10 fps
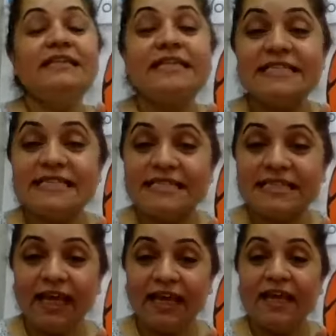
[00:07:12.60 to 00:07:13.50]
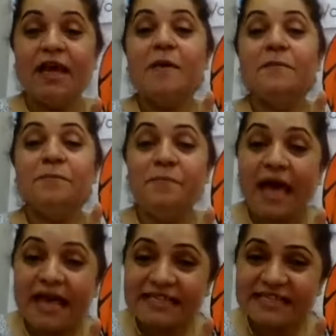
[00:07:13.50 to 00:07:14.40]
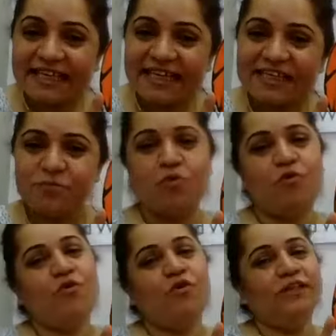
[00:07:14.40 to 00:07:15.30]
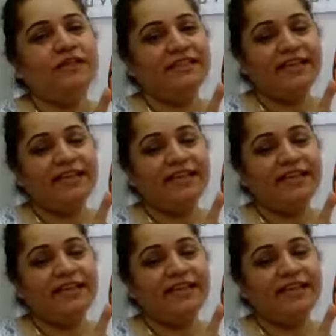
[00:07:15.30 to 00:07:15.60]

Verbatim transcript: This is it. Basketball.